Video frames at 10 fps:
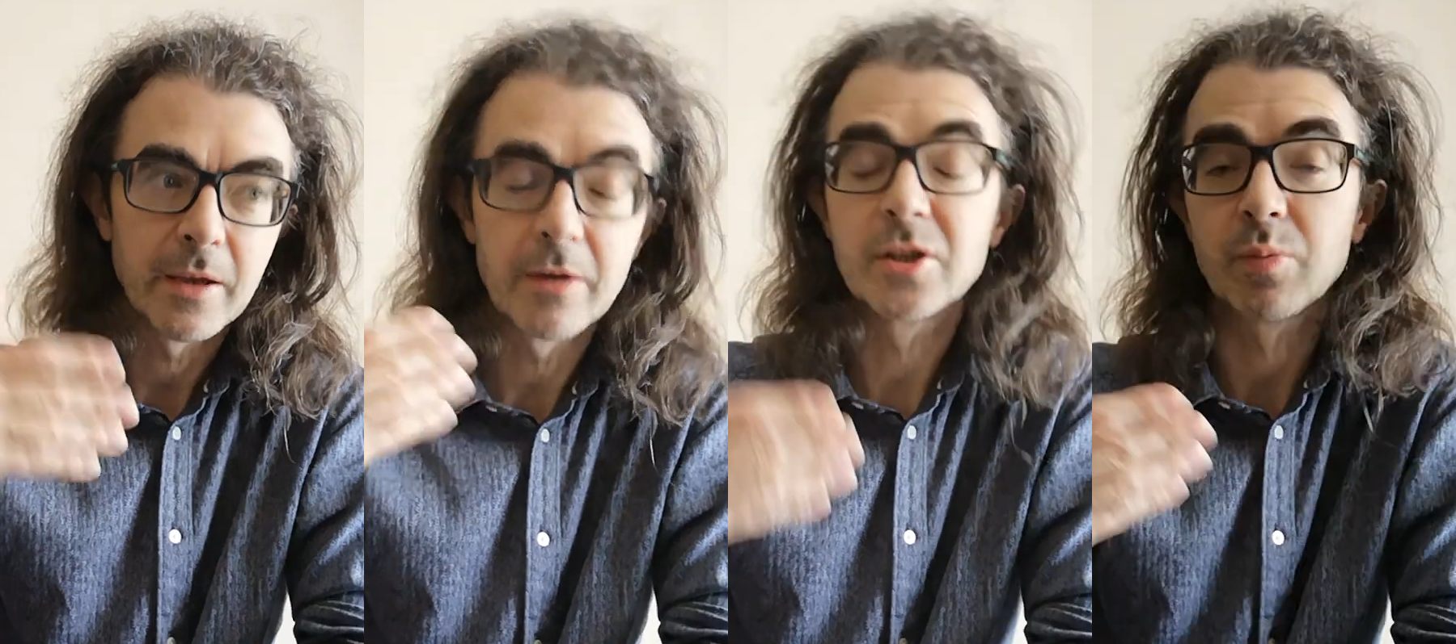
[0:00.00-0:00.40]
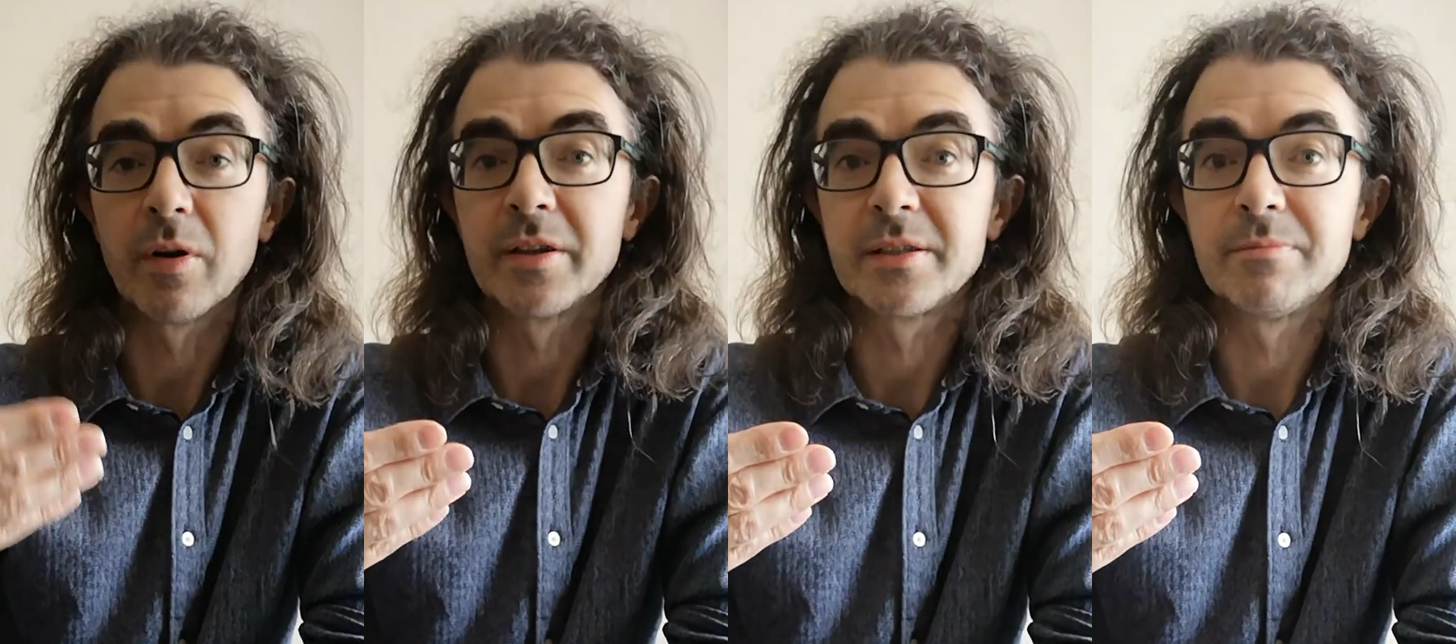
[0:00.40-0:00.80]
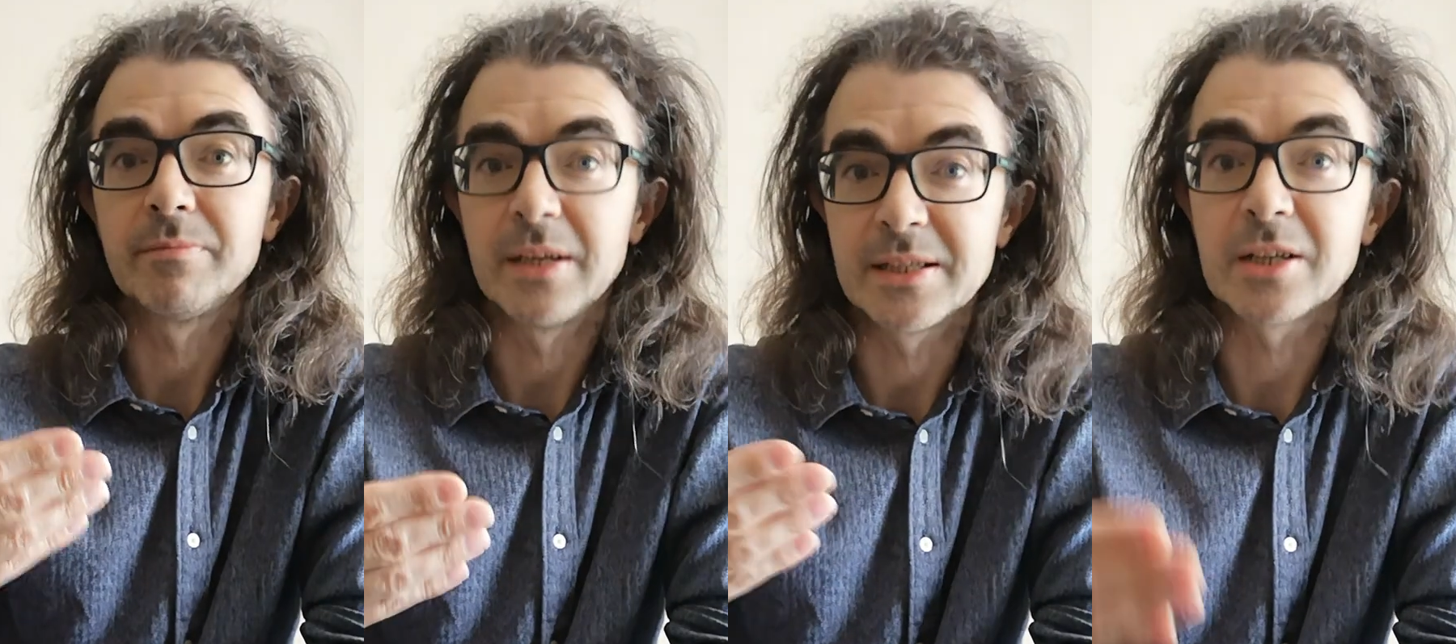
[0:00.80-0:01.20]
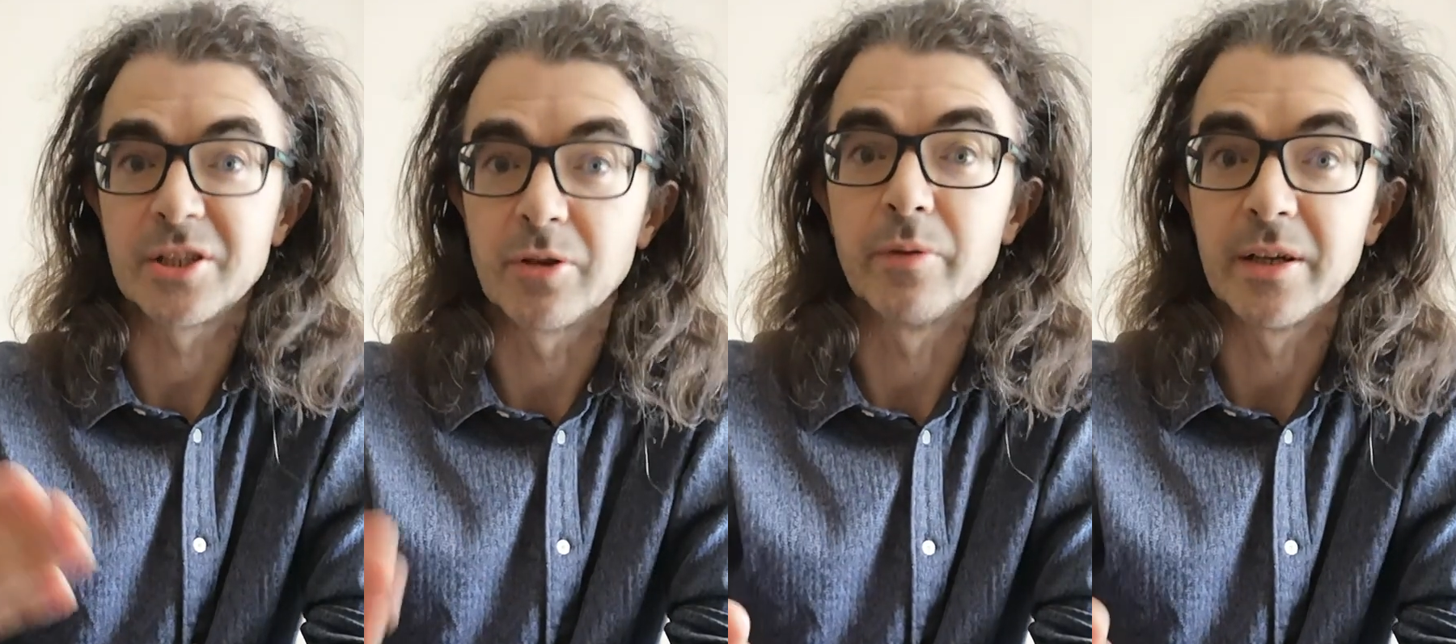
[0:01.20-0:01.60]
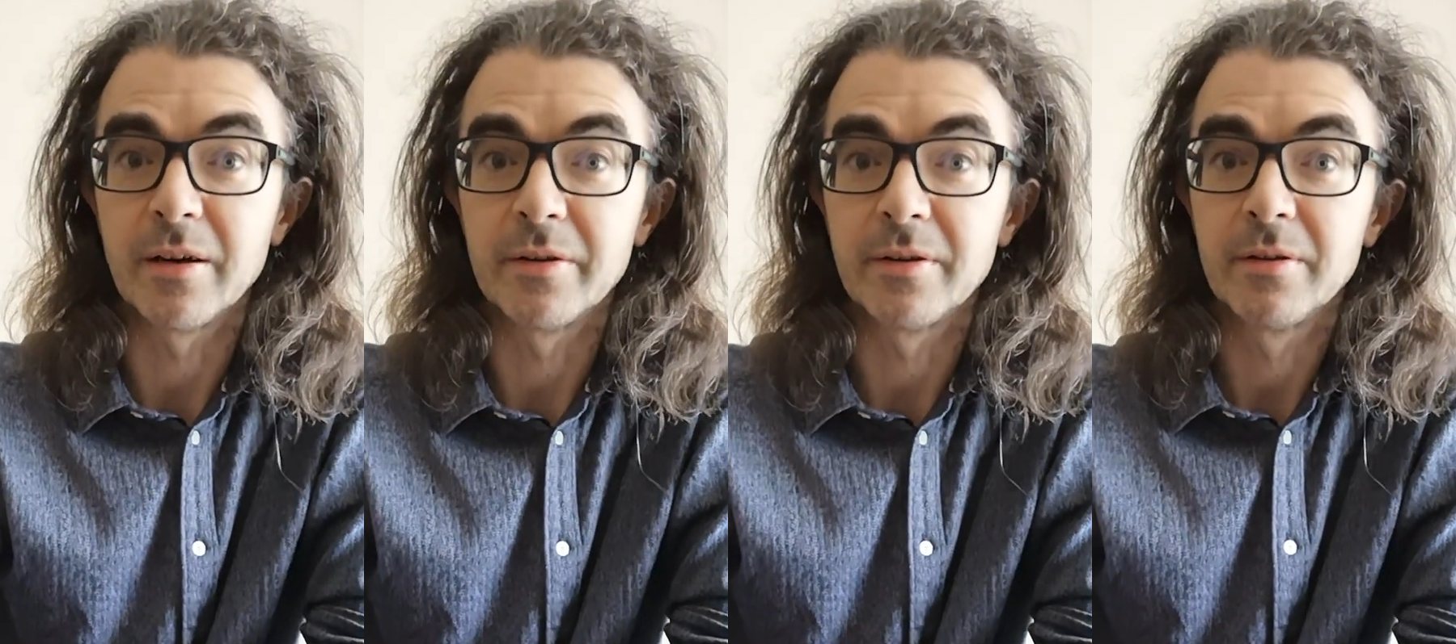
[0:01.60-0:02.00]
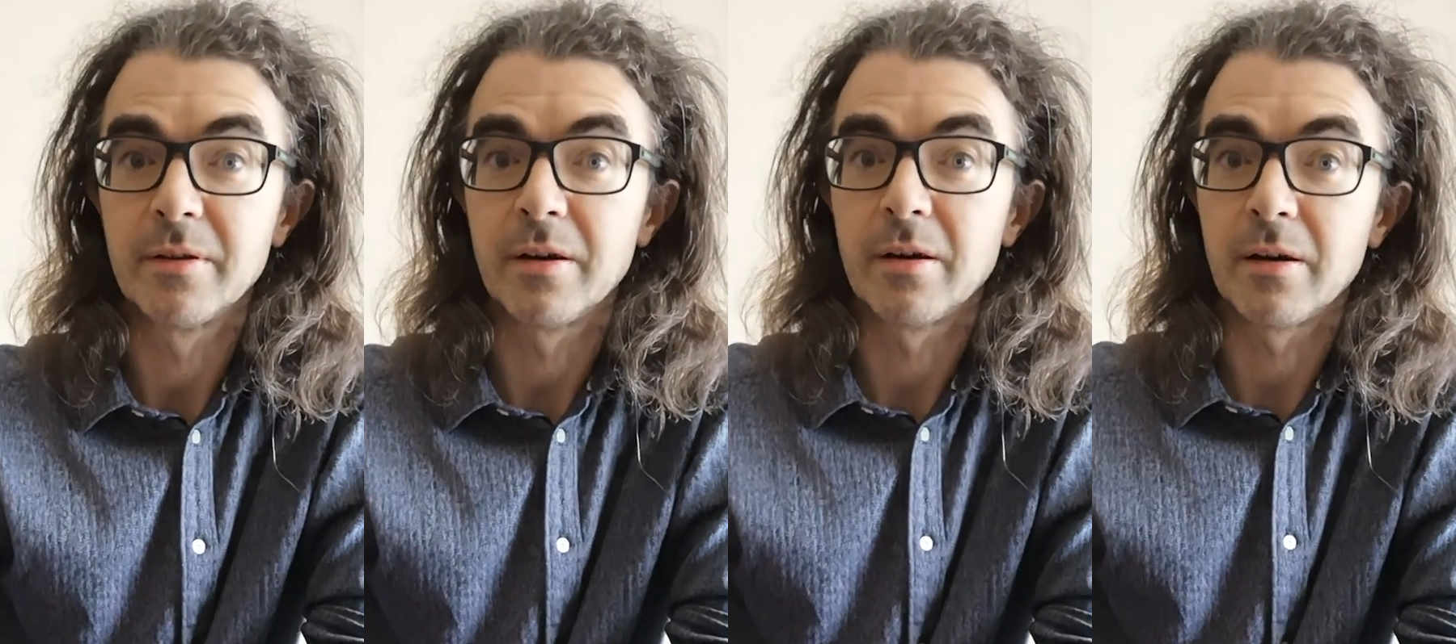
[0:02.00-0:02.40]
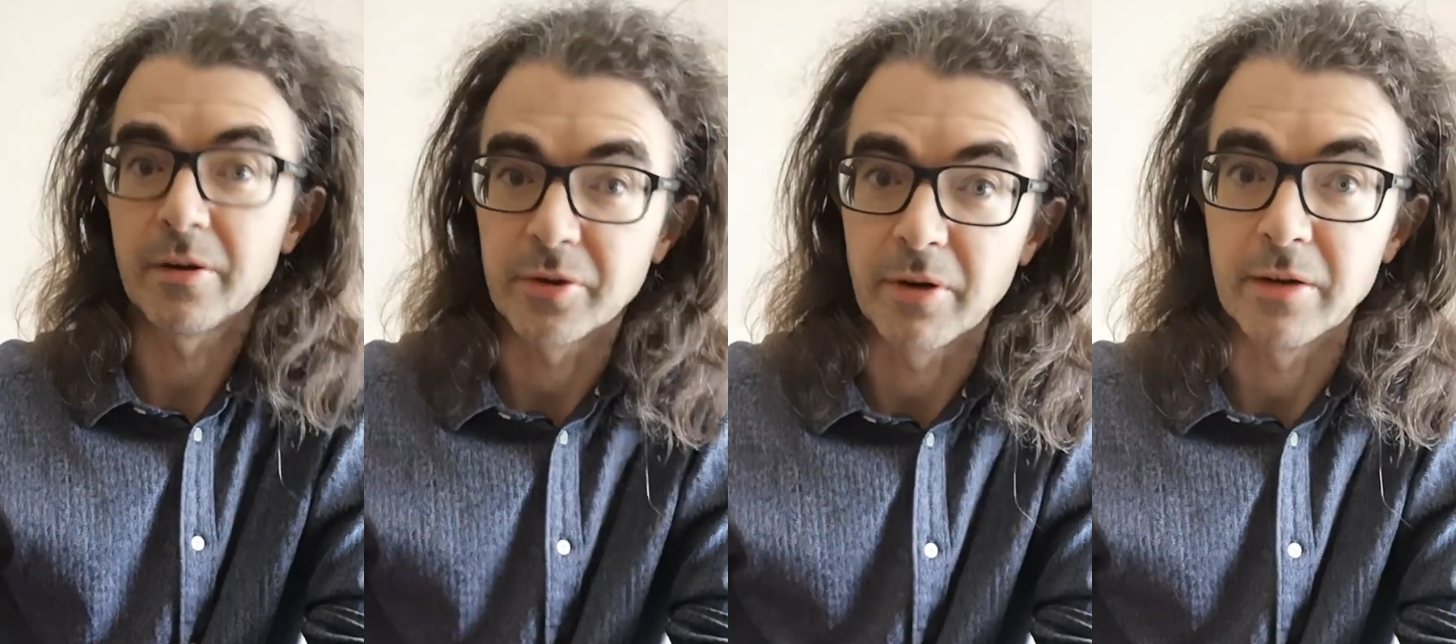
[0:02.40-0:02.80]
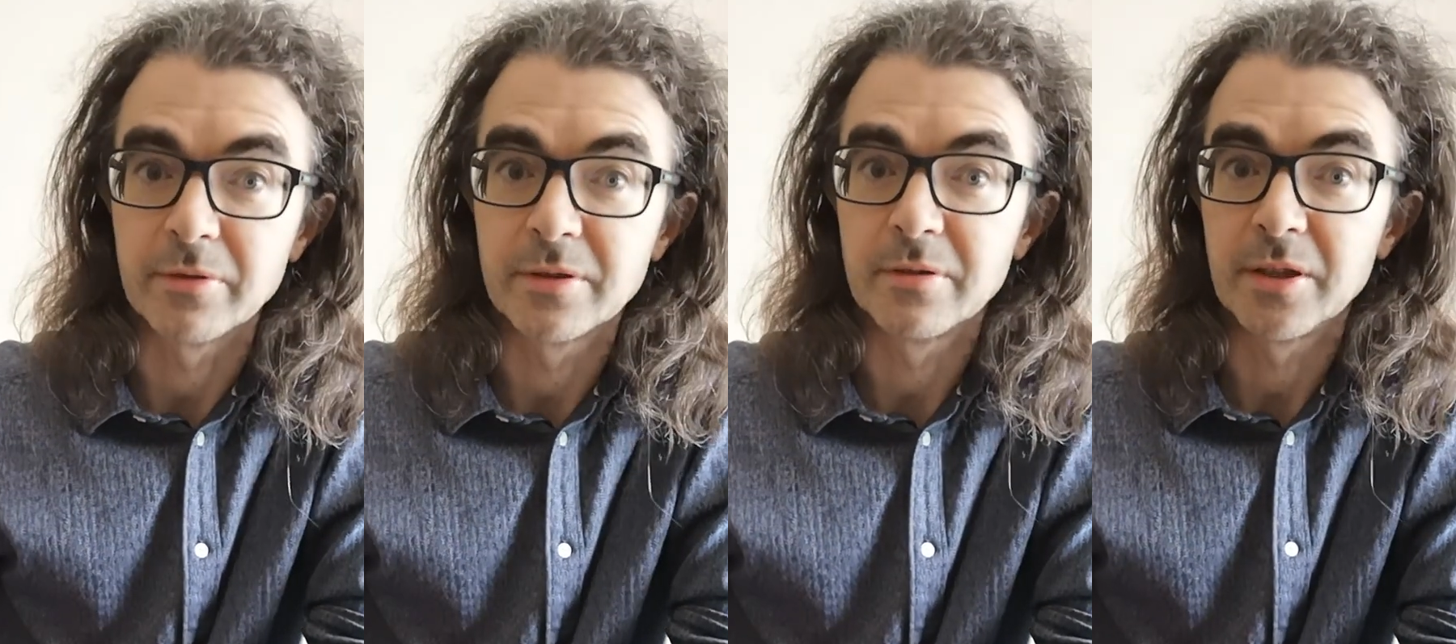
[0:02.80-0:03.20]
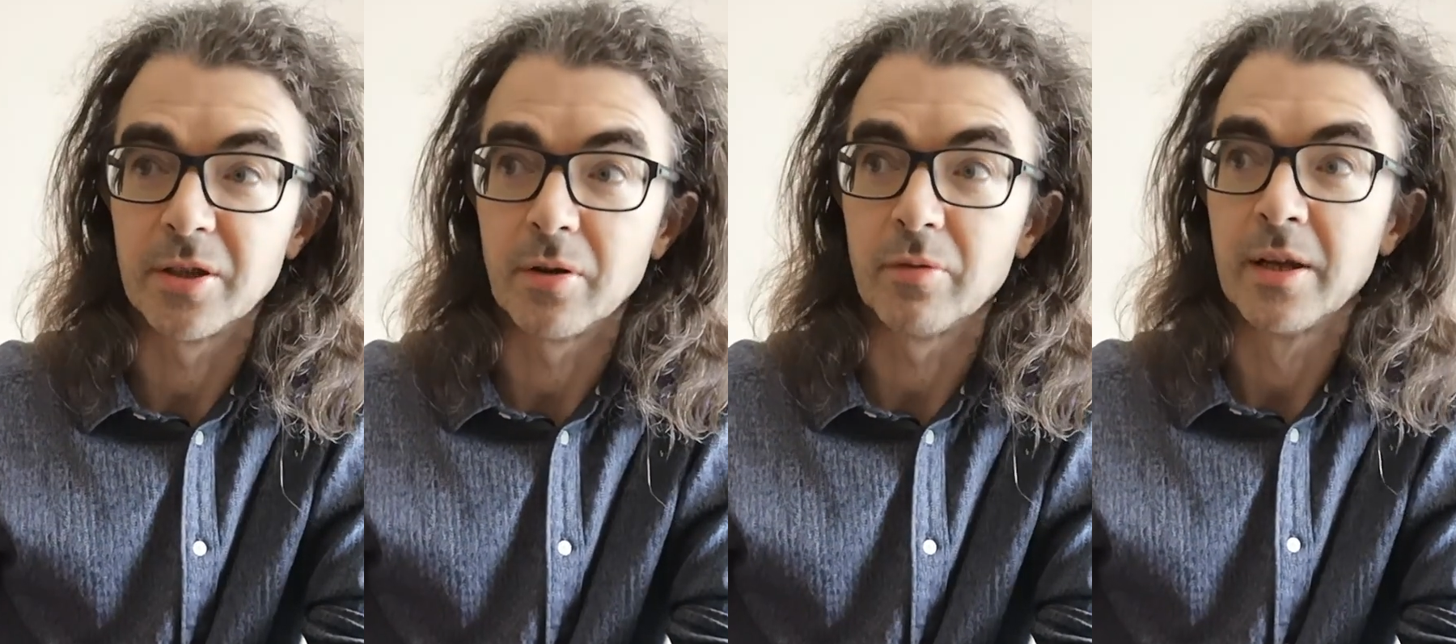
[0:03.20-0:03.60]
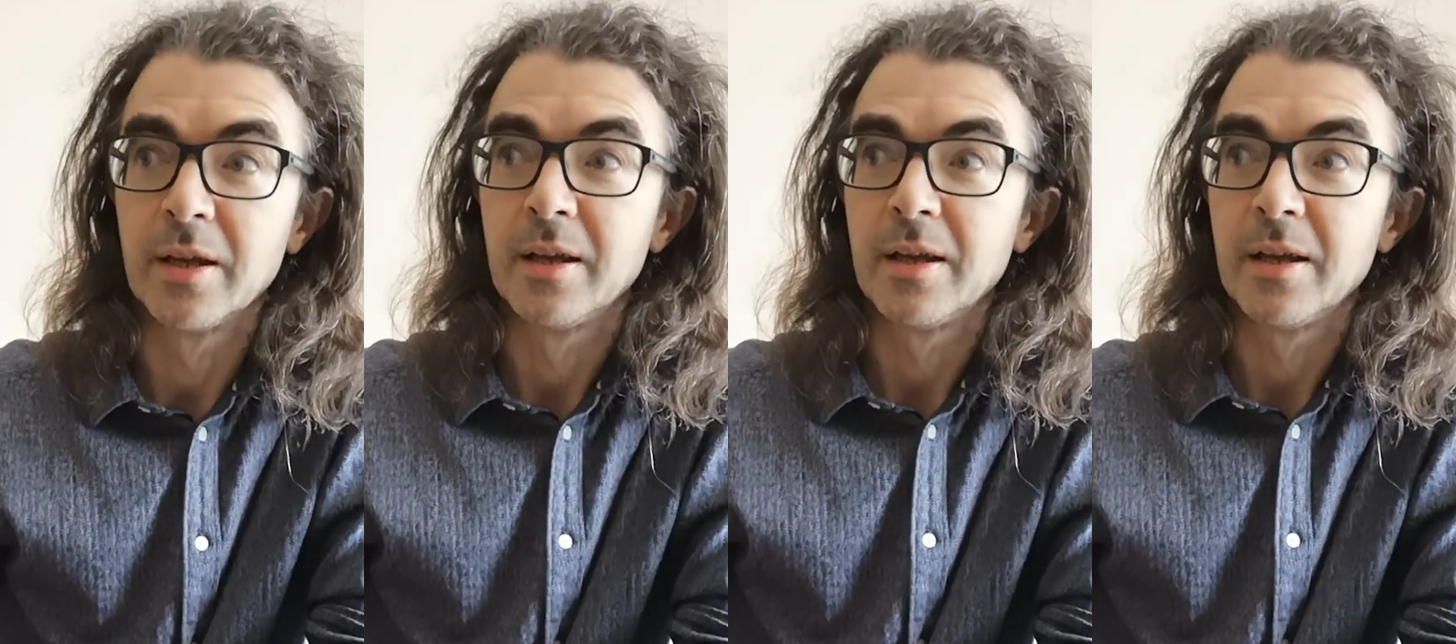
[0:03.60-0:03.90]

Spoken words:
here's what is actually going on the ground, you know.